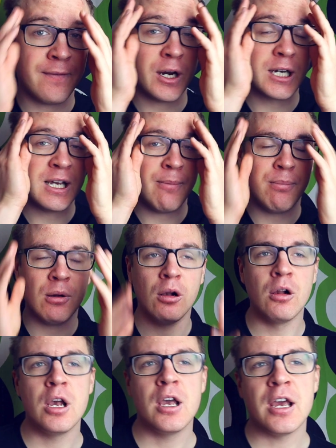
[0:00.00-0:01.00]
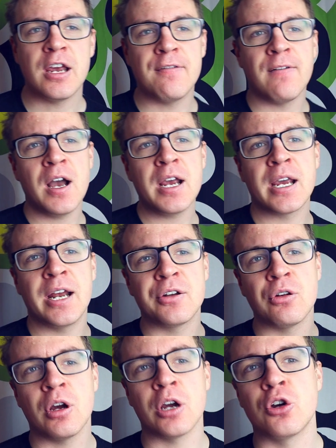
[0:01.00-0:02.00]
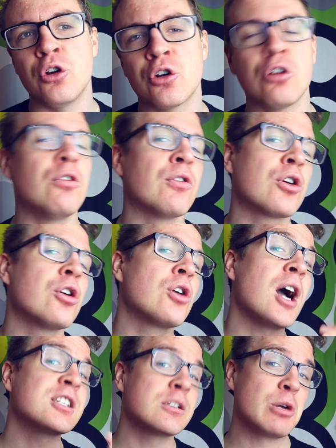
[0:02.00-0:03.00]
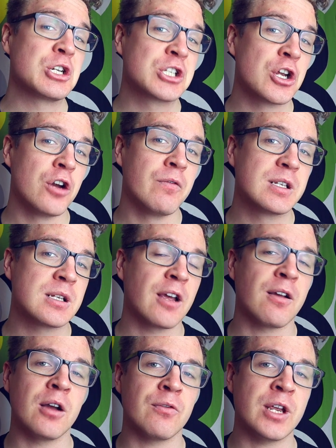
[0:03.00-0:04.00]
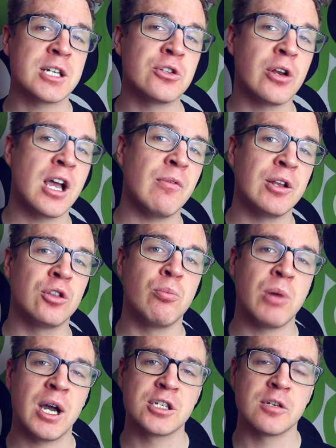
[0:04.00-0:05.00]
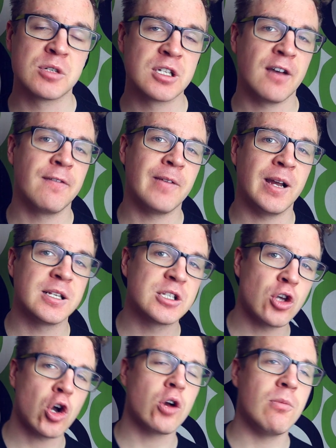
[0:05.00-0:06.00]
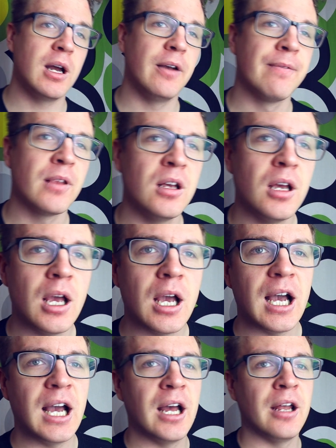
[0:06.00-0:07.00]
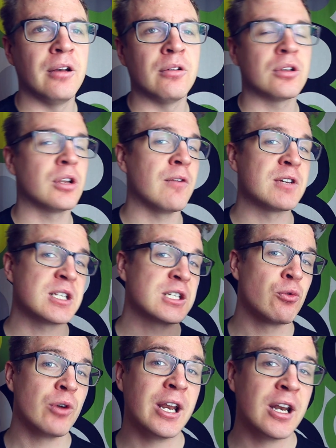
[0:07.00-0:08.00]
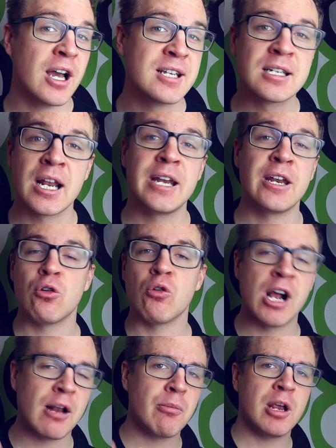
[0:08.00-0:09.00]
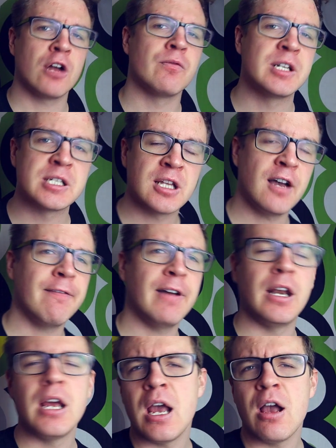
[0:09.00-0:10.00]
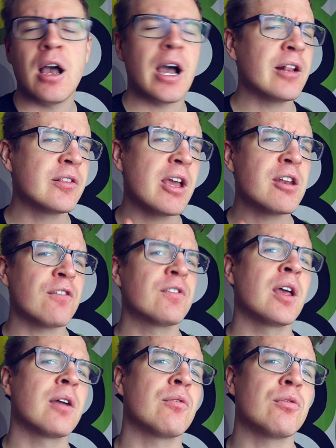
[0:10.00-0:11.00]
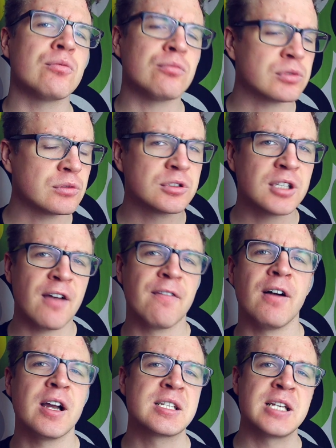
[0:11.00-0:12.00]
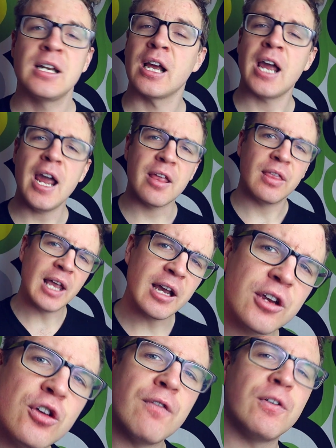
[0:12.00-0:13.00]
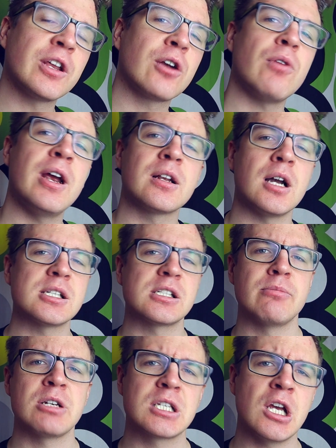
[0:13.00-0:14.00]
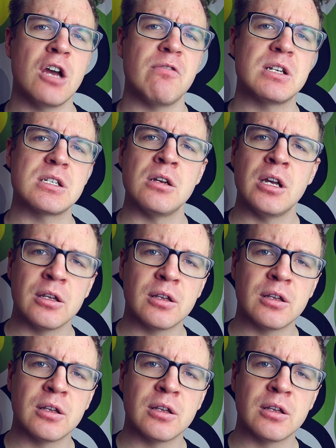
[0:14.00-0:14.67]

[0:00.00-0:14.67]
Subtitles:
for example, if I get a good customer service, like yesterday I went to buy some stuff at Stockman, and there was this really nice lady who helped me out with stuff, and at the end of the stuff I said like, hey, thank you for the great customer service,